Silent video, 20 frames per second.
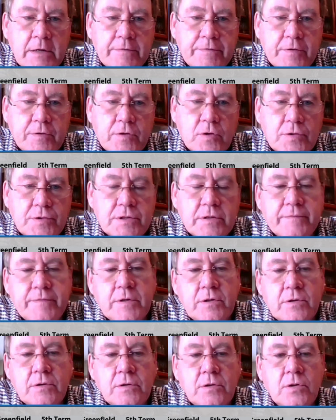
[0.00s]
For those of
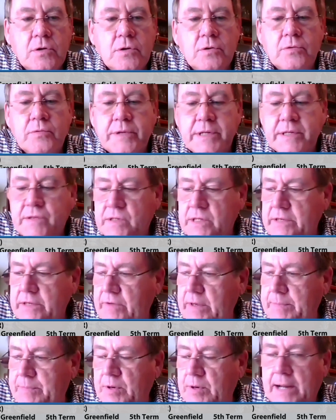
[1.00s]
you who receive
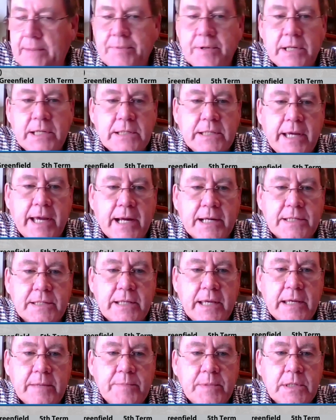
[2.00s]
a property tax
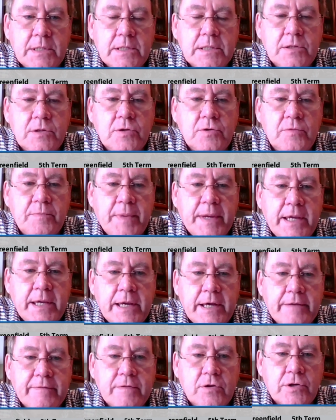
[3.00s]
statement, you may
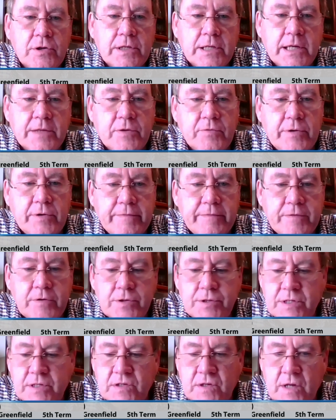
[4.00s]
have looked at the
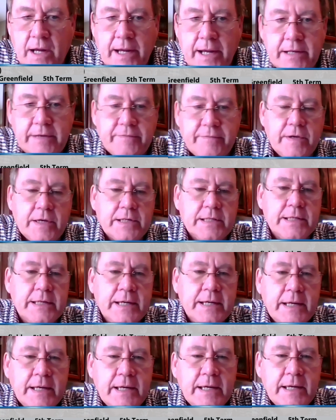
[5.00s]
reverse side of it
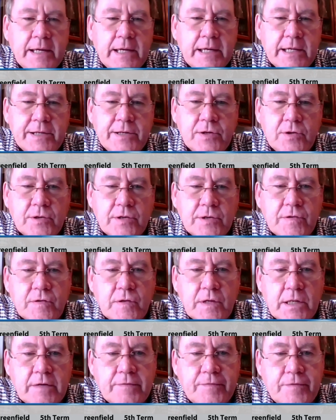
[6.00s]
and notice
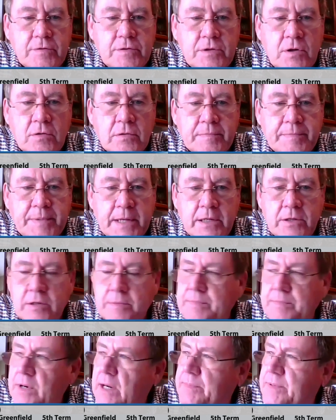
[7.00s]
that if you don't pay your
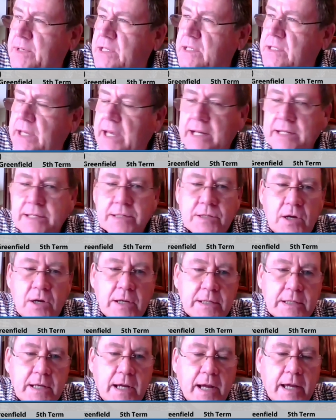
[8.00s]
property taxes
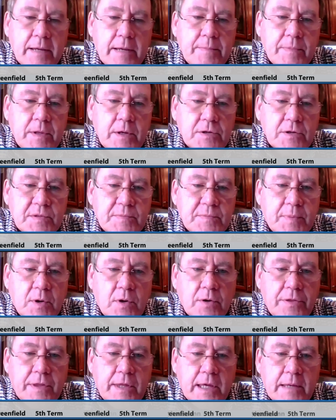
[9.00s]
on time, there's
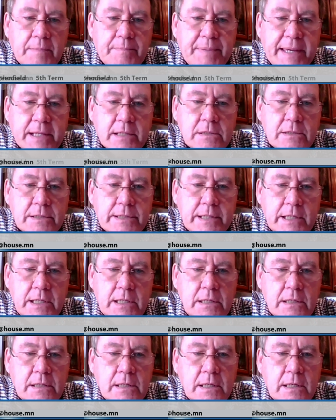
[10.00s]
both a
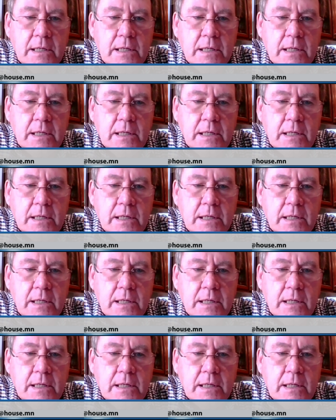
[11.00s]
penalty